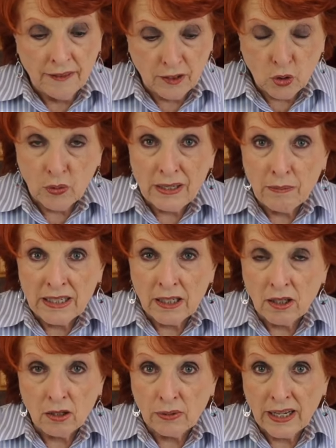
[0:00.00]
The cream in
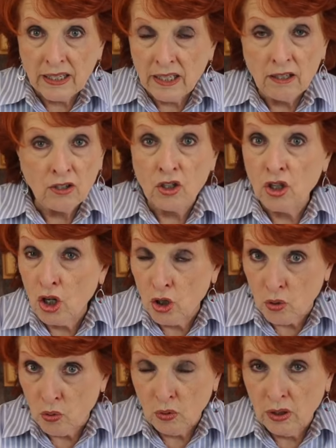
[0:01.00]
it already?
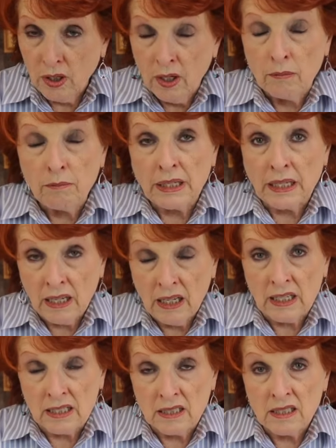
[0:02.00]
No,
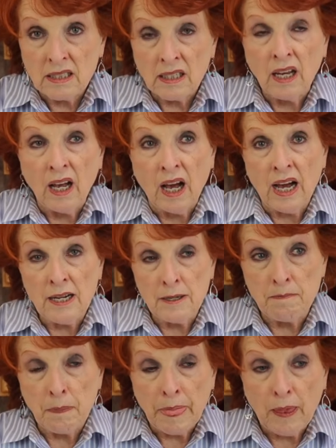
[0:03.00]
because
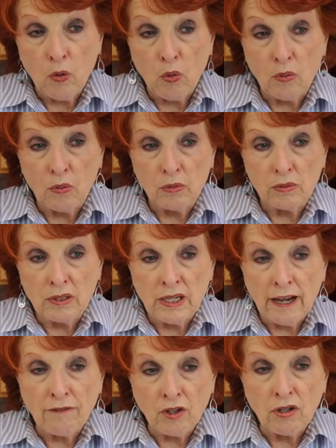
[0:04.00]
um,
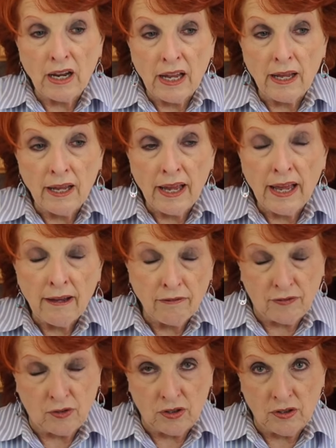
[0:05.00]
never
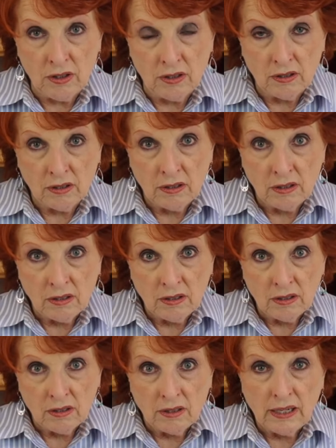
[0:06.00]
ever
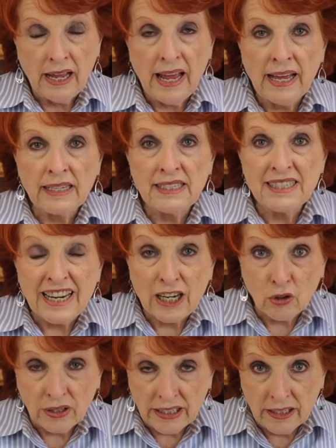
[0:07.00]
add
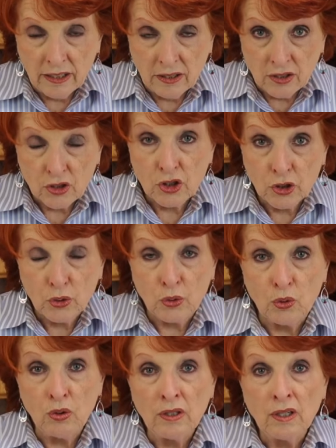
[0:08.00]
dairy
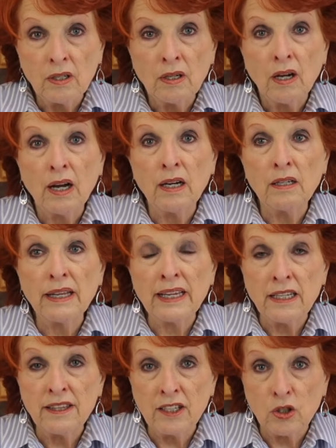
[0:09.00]
to uh,
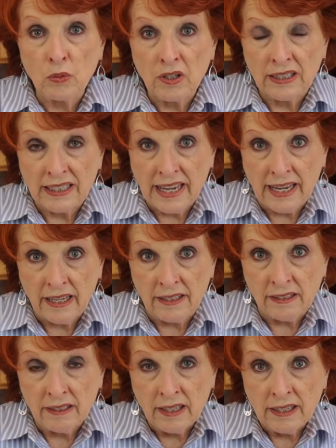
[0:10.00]
anything that we're going to
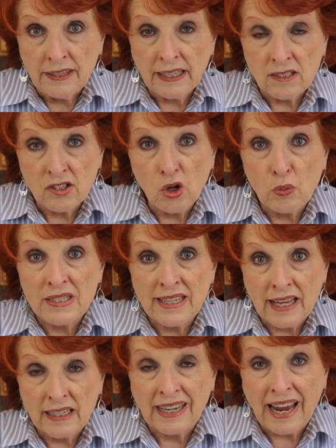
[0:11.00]
can. That is always
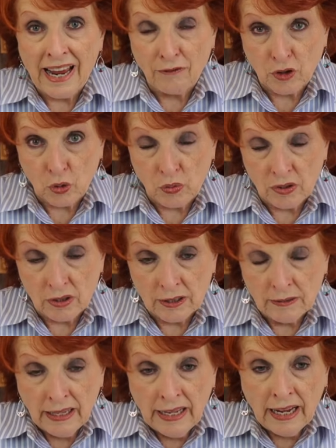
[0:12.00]
added afterward.
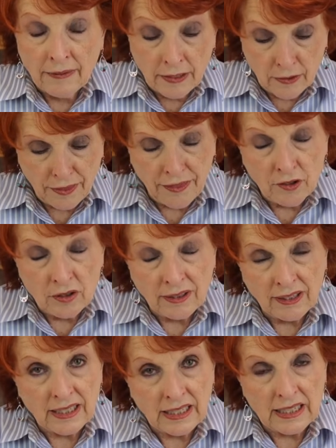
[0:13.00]
And then the third
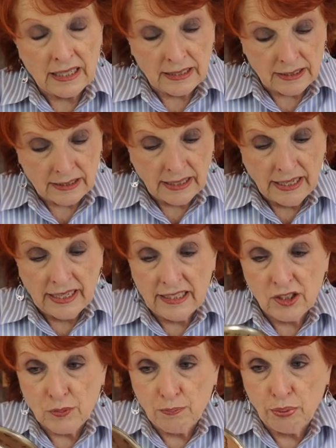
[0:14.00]
thing is
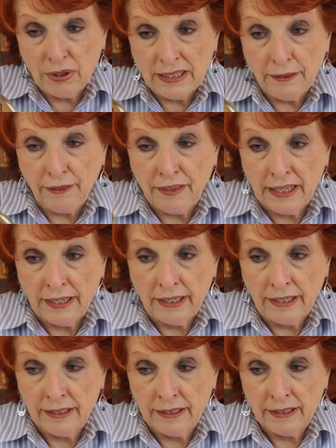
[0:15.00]
it's pretty thin.